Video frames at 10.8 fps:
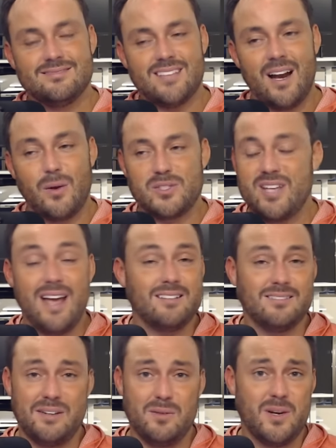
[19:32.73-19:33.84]
And I was sad to
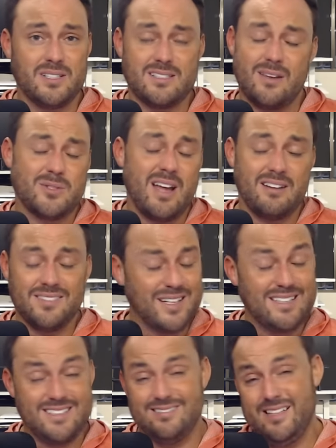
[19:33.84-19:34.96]
leave the Buzz because I was not
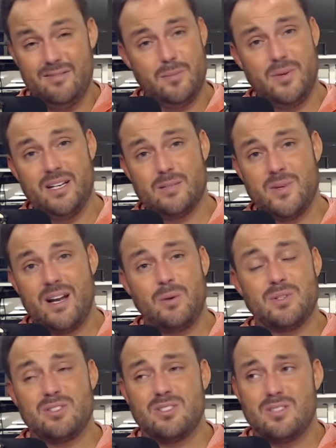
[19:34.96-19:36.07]
looking to leave the Buzz, but I
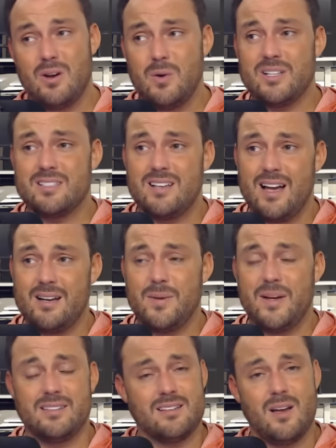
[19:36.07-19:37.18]
was so excited
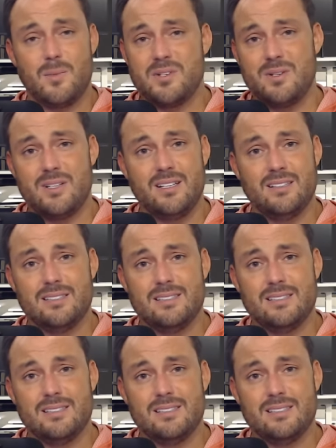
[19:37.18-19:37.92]
about this opportunity.